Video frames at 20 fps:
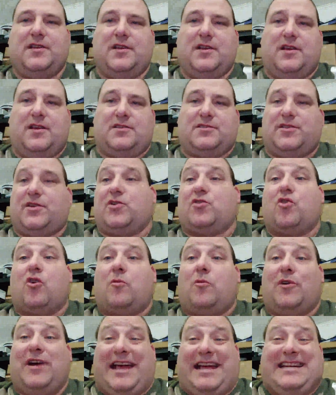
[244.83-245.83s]
So your
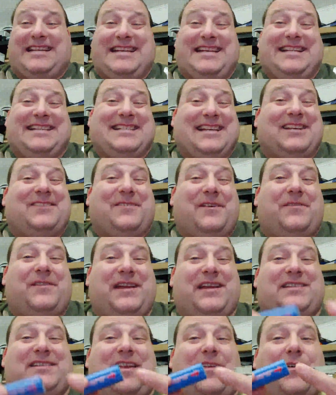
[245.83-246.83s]
normal 18650
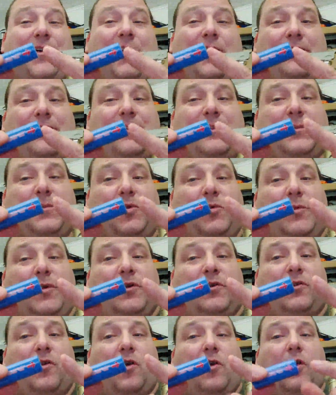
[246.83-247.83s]
is another 150
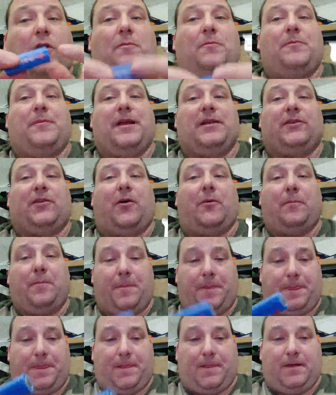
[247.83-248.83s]
millimeters longer. That's all.
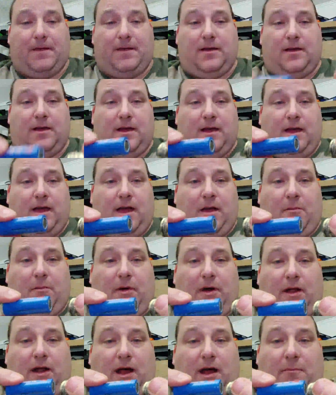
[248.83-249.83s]

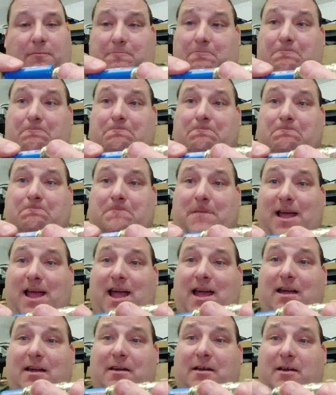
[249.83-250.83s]
But,
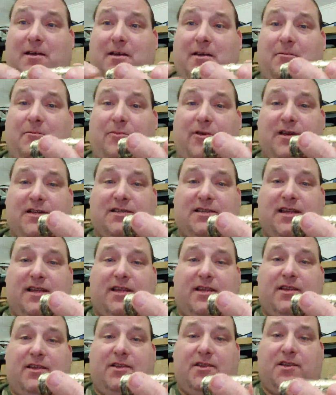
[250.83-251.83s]
yeah. Pretty
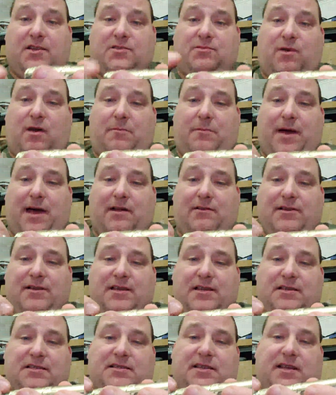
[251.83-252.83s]
slick. You swap battery,
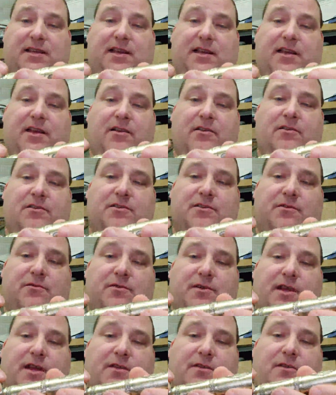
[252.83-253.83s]
stick it in there, screw it
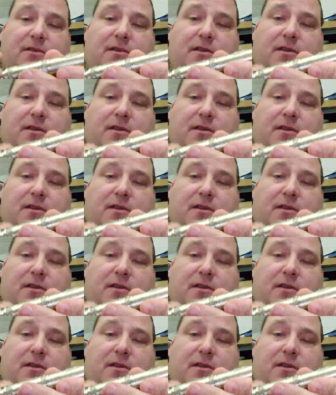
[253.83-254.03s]
together.